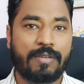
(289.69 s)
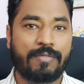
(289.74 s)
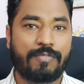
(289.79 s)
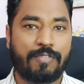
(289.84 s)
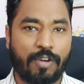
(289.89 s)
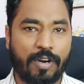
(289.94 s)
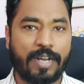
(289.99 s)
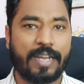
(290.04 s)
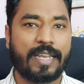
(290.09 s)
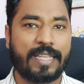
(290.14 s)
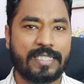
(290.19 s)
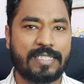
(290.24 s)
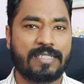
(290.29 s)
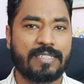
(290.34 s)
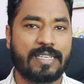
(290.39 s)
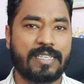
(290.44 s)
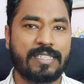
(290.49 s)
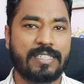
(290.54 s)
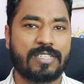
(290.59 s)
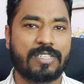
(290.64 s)
For an
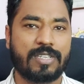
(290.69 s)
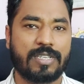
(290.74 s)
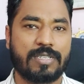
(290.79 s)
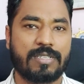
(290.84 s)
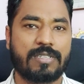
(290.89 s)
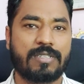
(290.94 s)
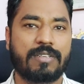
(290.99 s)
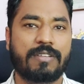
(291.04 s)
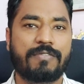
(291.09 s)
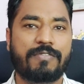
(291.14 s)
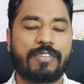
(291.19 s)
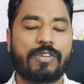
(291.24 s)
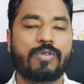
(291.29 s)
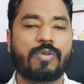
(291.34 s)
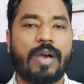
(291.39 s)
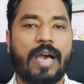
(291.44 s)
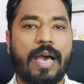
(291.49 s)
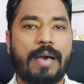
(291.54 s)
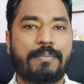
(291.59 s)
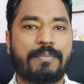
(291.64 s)
instance, if
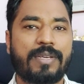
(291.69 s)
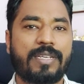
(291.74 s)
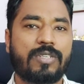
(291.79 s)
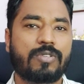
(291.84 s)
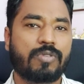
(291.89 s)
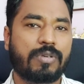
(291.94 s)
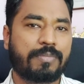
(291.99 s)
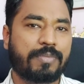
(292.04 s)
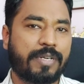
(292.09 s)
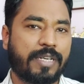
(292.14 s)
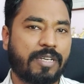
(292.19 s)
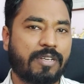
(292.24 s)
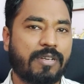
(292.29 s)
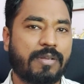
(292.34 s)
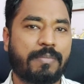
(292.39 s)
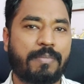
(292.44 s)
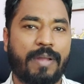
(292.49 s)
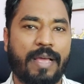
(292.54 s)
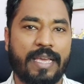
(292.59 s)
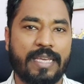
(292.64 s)
you have been to a
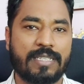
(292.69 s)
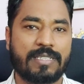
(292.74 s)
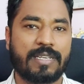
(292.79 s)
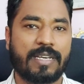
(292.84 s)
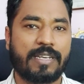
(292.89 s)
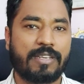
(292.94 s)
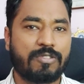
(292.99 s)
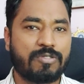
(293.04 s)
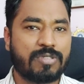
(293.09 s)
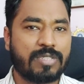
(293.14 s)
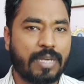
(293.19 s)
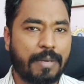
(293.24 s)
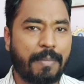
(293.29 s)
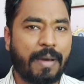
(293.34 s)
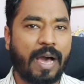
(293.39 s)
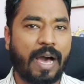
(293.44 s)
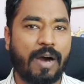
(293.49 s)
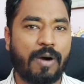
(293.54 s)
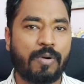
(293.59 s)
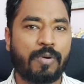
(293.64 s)
particular place and you
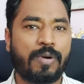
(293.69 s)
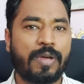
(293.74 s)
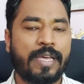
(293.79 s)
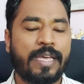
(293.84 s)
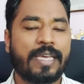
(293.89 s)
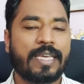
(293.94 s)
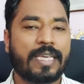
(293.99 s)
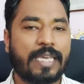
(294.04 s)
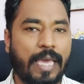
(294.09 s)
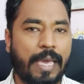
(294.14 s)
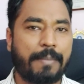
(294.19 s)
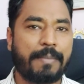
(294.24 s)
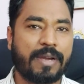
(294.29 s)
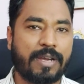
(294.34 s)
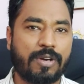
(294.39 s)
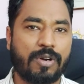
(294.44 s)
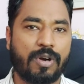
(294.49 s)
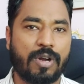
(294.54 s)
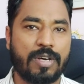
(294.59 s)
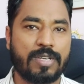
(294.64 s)
somehow came
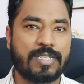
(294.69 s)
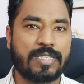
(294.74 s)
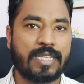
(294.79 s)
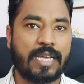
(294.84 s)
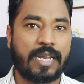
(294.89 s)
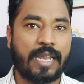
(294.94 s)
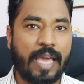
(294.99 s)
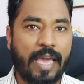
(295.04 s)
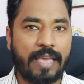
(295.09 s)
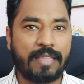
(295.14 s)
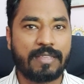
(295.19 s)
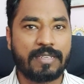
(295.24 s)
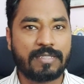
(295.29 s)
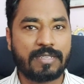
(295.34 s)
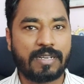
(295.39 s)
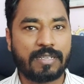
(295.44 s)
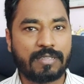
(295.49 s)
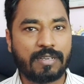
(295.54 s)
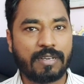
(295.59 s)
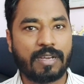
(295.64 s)
across that, hey, there's
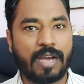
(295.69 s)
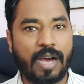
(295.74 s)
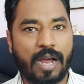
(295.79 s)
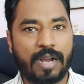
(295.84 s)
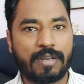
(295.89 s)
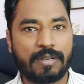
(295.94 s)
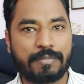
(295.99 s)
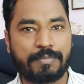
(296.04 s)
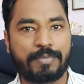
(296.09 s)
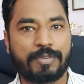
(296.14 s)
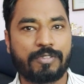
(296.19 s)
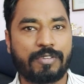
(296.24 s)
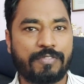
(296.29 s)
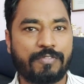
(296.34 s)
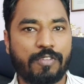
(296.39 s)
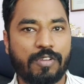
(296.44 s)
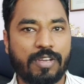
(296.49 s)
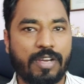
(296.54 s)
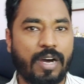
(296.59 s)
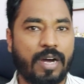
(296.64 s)
another garden,
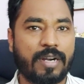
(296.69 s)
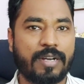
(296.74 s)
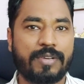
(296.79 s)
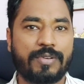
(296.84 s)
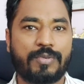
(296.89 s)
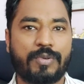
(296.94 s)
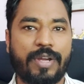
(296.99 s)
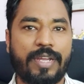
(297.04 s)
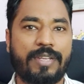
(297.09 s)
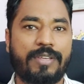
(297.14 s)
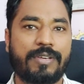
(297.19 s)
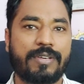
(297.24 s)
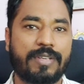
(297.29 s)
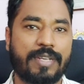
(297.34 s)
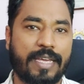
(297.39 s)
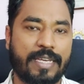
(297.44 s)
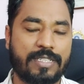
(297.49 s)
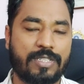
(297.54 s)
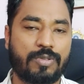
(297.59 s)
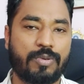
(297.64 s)
beautiful garden right here
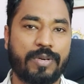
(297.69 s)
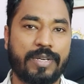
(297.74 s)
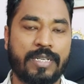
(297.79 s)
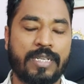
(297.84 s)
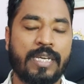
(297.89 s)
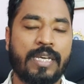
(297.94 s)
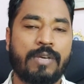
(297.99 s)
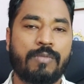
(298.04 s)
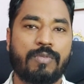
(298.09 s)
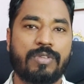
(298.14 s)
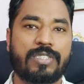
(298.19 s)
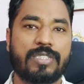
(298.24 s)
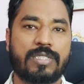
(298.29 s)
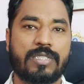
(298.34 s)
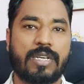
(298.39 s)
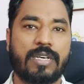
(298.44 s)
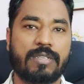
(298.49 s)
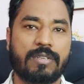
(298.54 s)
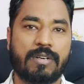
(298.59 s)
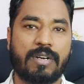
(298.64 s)
next to it, which is
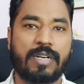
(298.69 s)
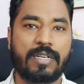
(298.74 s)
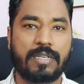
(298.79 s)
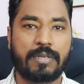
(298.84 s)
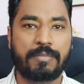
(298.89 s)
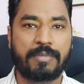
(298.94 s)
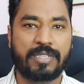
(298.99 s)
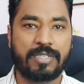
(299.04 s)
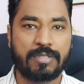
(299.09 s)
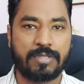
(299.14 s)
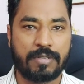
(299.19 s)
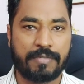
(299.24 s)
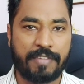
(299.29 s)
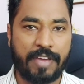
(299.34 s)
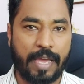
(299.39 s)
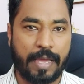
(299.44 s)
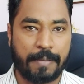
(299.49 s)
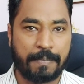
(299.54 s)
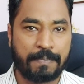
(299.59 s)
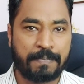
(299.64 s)
another 100 meters
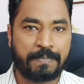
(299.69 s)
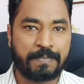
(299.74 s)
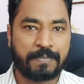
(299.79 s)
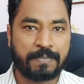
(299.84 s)
away,